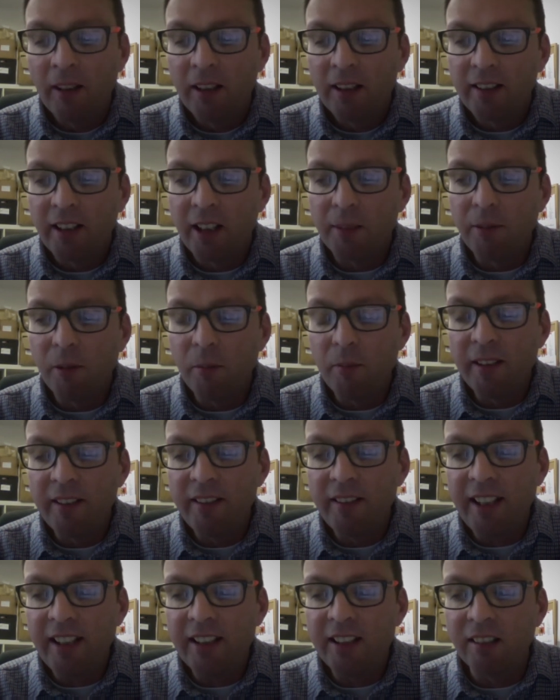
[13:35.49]
So the problem with
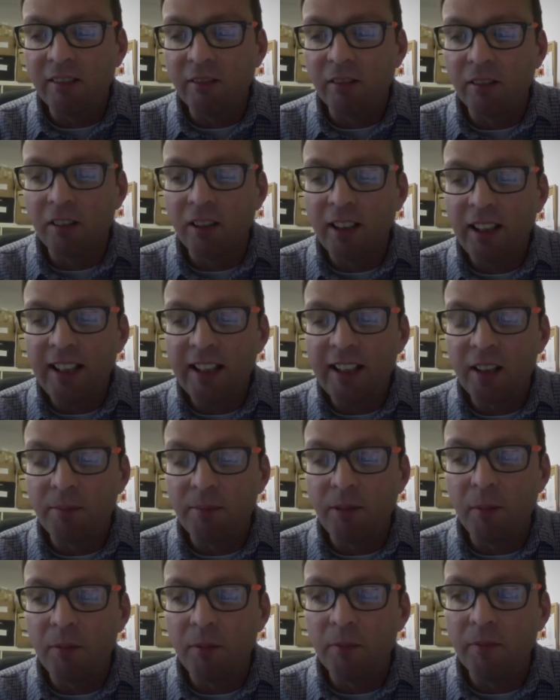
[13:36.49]
Nietzsche, or at least the
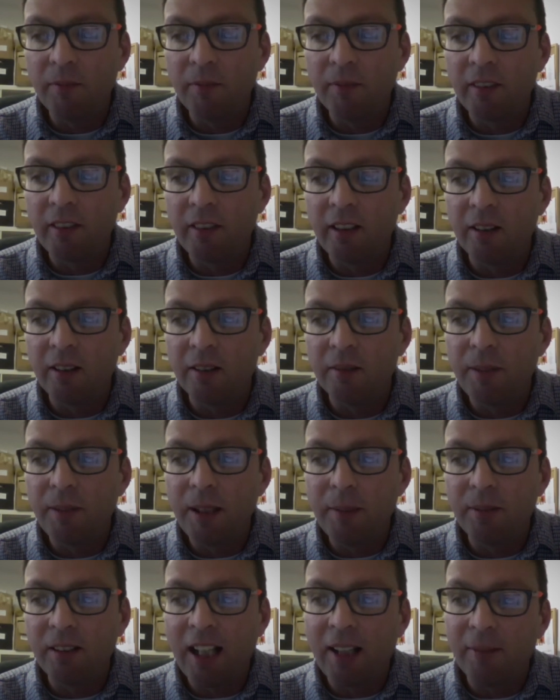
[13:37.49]
problem that
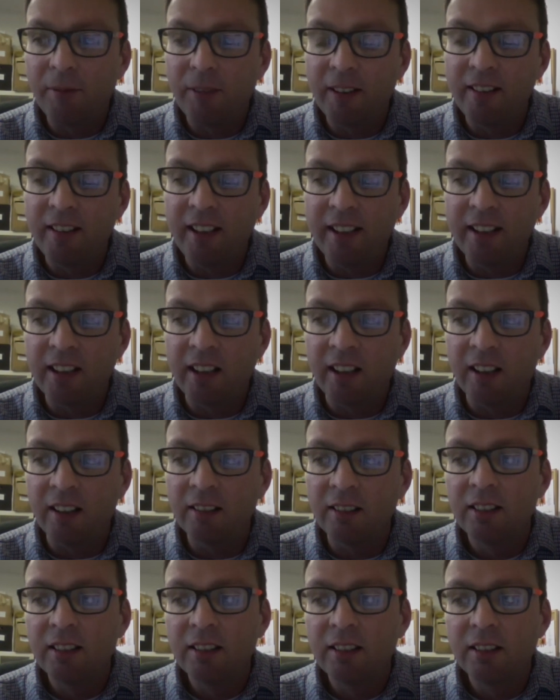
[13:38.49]
people have with Nietzsche,
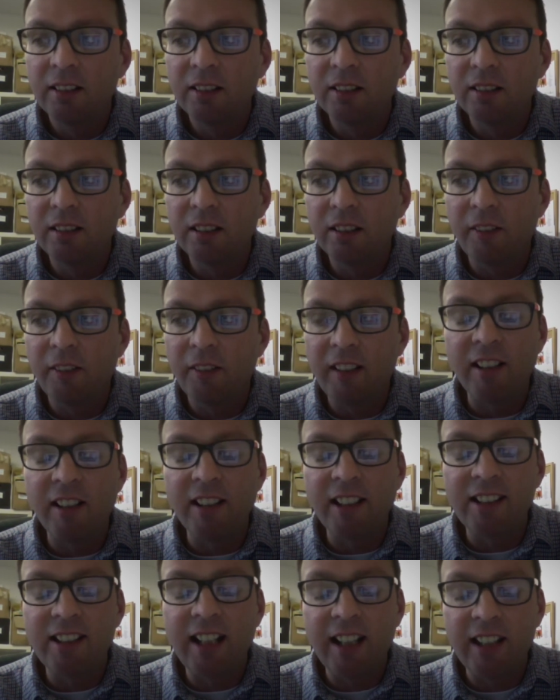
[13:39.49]
or their
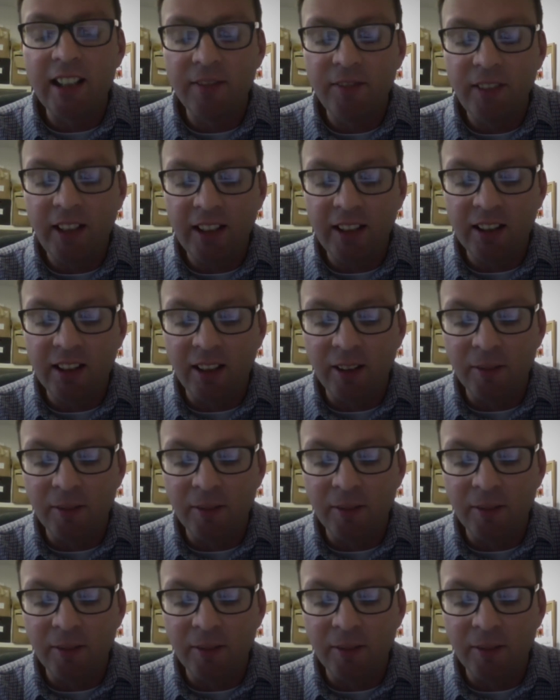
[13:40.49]
understanding of Nietzsche,